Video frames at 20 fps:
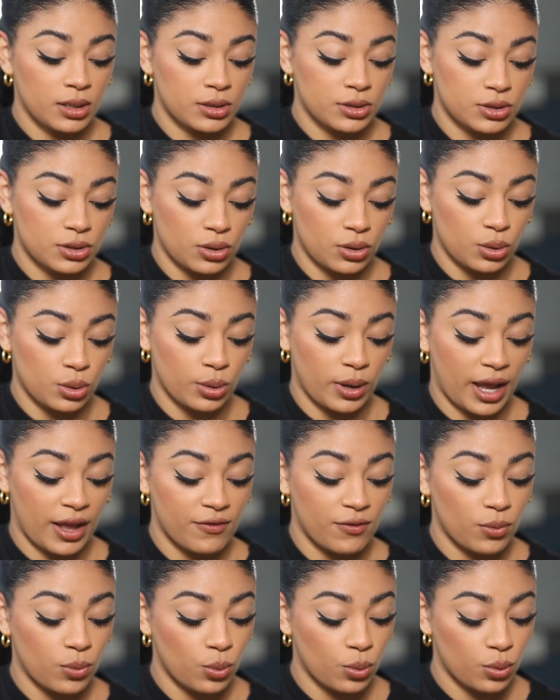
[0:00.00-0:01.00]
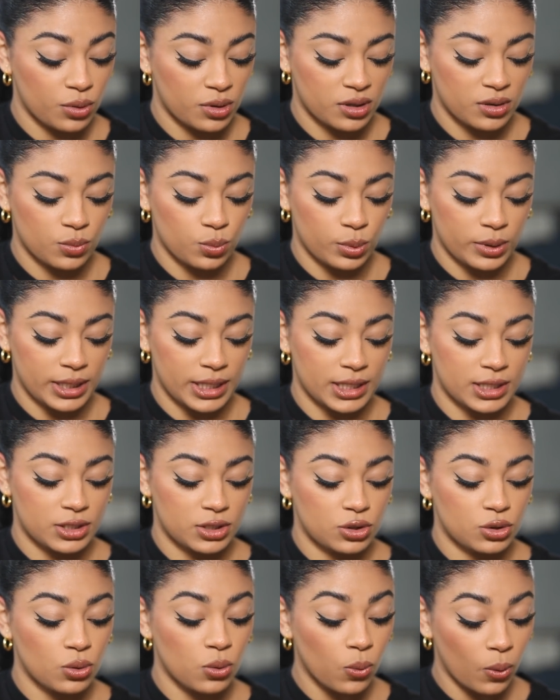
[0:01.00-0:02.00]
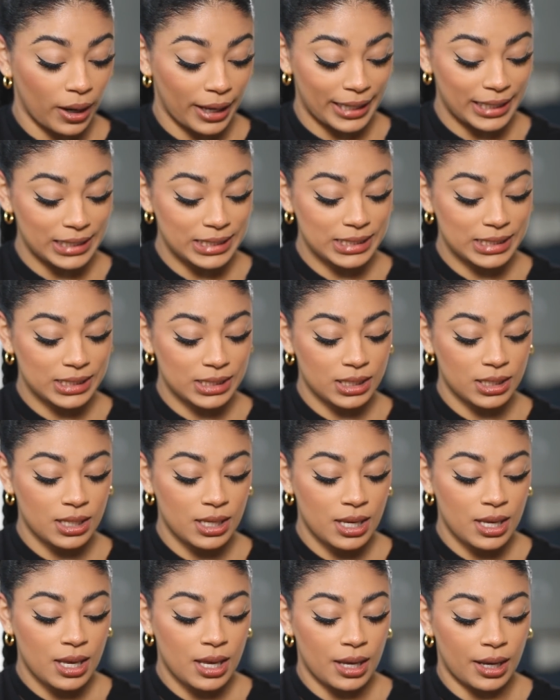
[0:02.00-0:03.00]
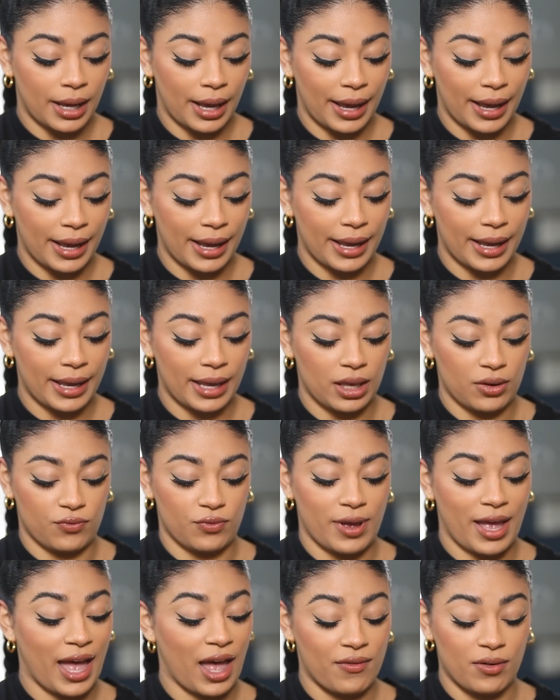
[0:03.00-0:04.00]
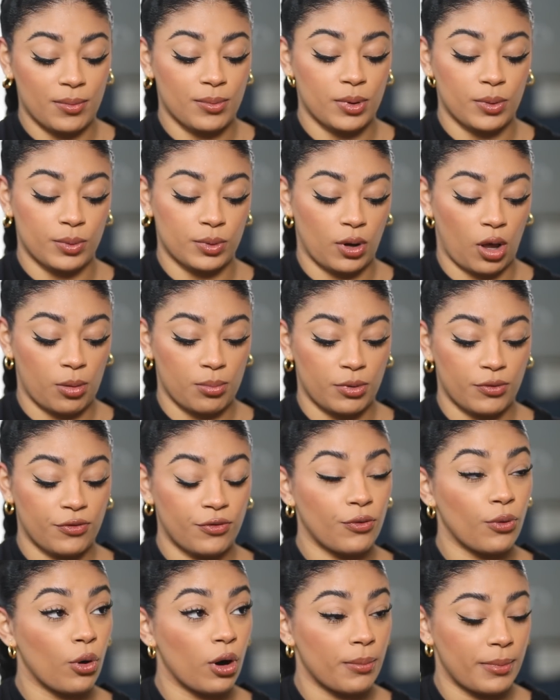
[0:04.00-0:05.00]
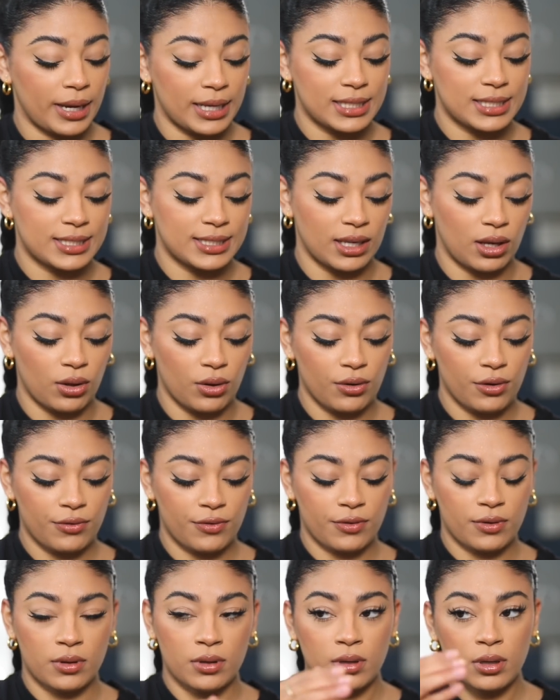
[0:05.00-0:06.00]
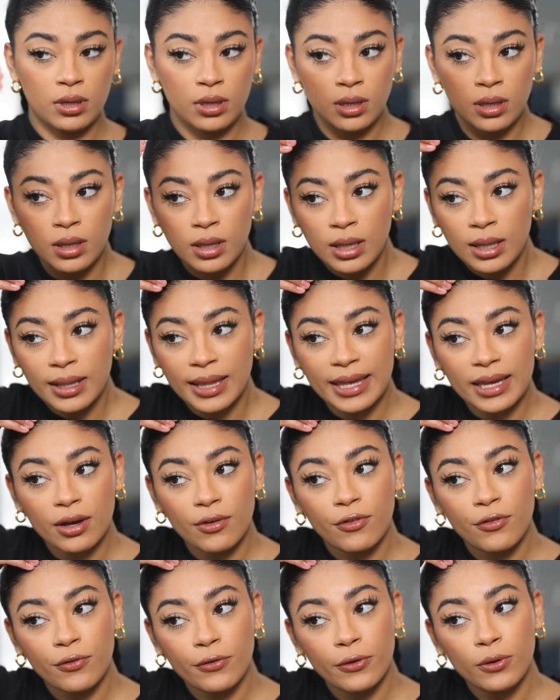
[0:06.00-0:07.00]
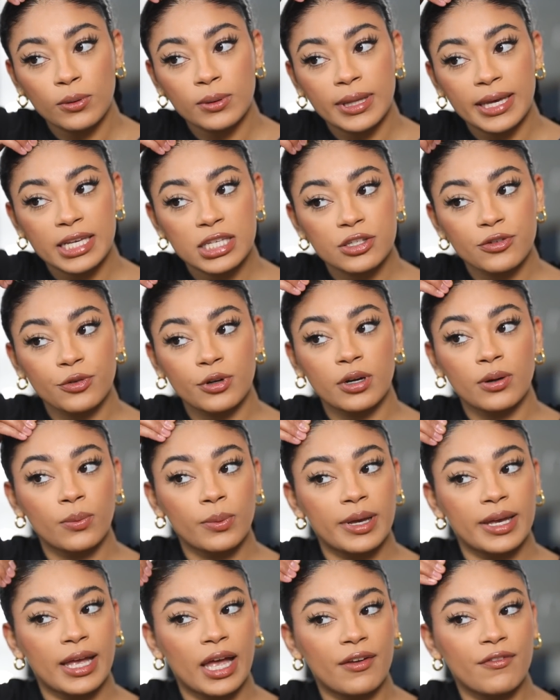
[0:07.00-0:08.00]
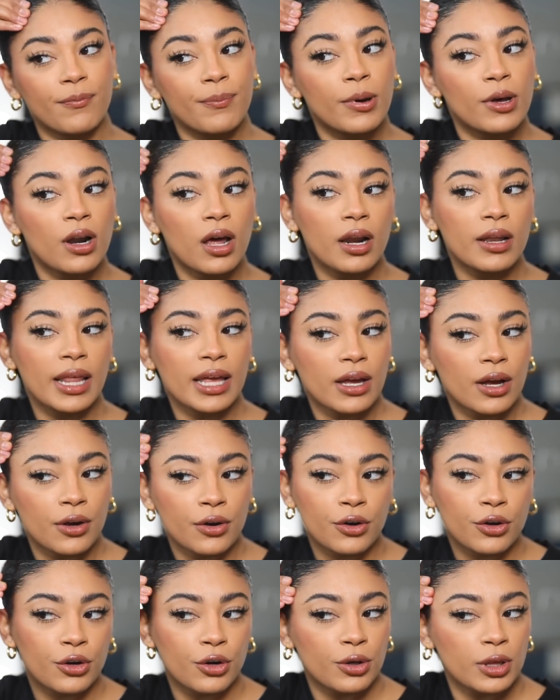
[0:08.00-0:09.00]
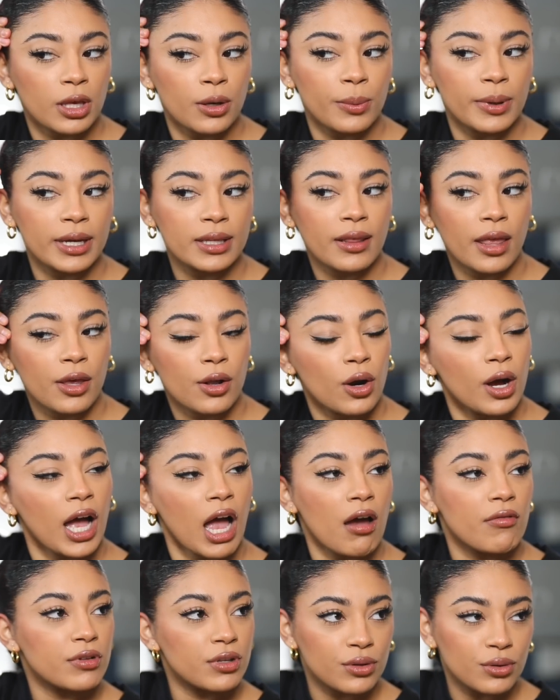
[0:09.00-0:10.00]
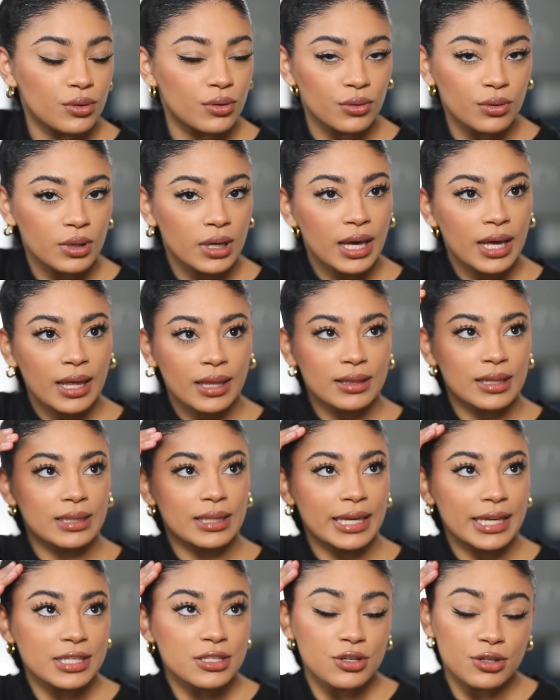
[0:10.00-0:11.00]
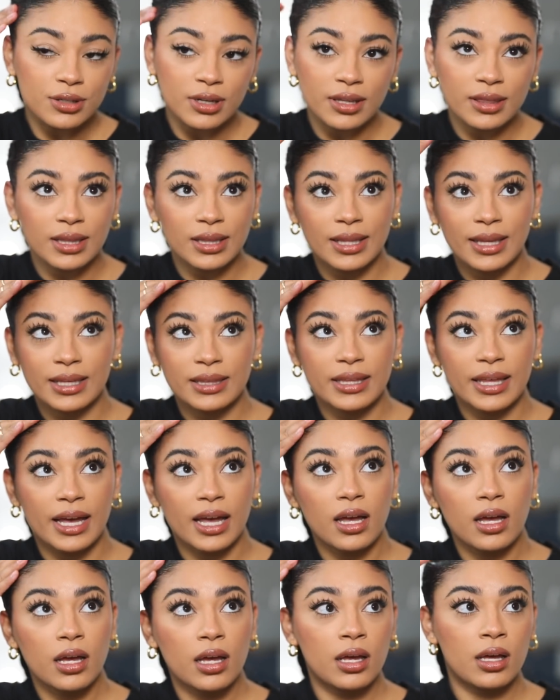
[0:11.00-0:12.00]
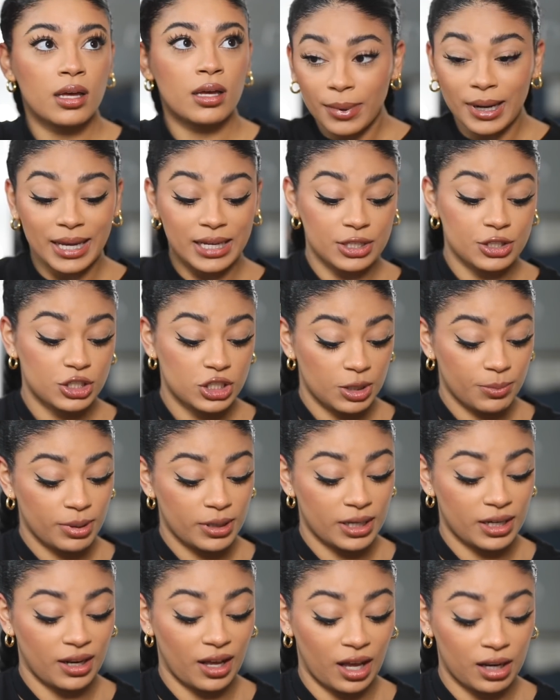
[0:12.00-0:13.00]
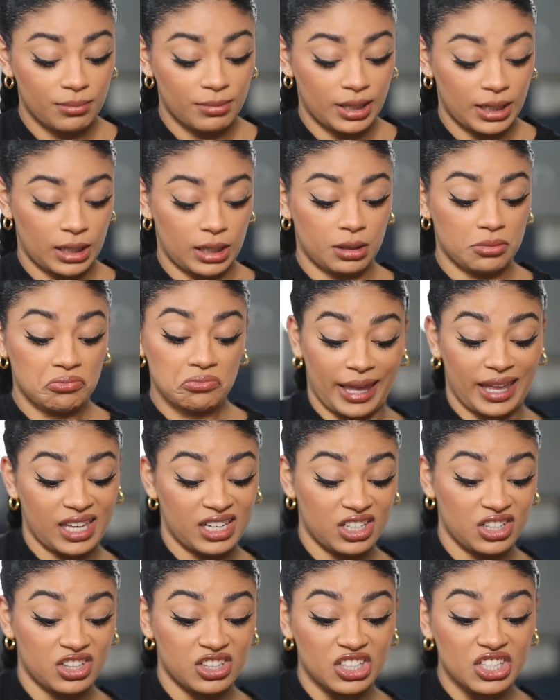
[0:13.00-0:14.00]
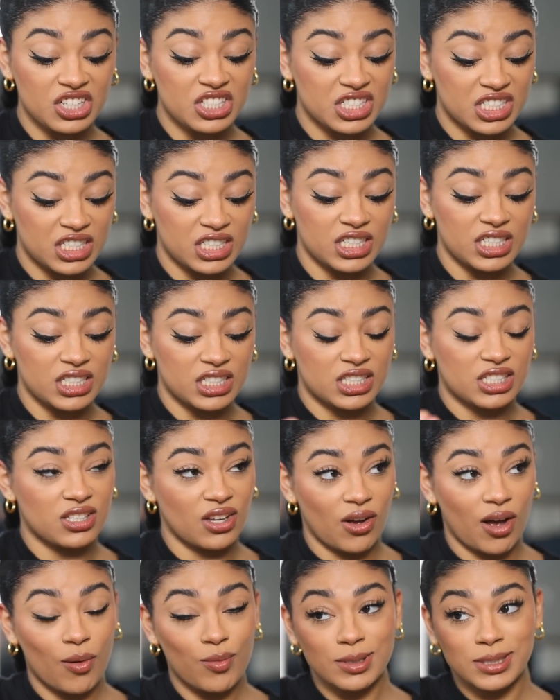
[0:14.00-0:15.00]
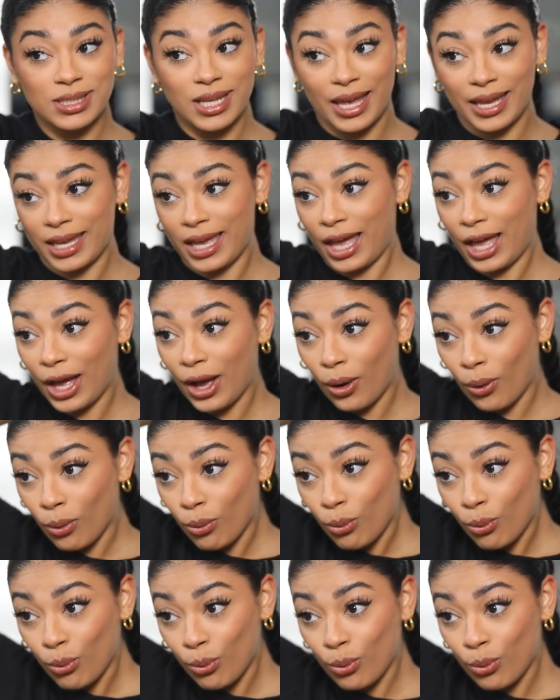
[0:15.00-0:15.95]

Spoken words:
So I've worn wigs twice. I haven't put one on before myself. Like a full lace front wig. I put on like a curly wig that you don't have to do the lace or nothing like that. But she put it on me and it looked good. So I was like, oh.